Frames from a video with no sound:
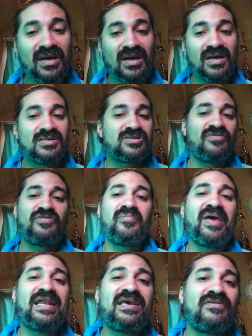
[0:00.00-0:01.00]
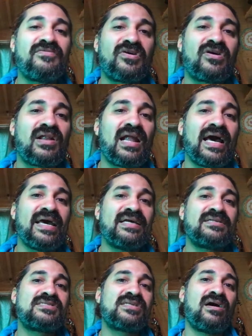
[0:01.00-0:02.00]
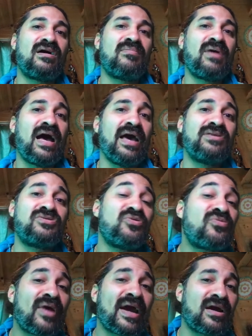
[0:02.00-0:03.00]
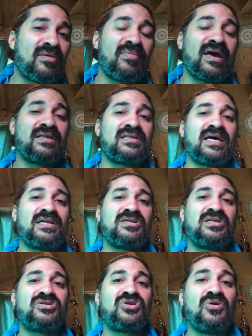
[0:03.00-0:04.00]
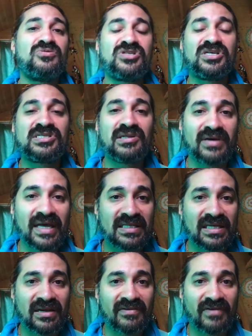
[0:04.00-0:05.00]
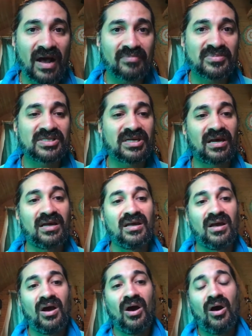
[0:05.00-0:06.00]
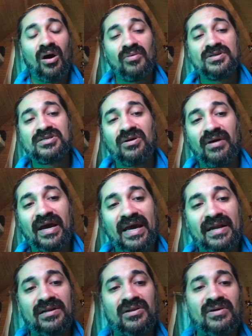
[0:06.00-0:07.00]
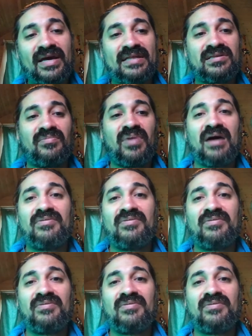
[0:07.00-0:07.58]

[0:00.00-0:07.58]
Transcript: So for many of your clients, I do recommend that don't just look at the Navamsa. Always go ahead and look at the Bhava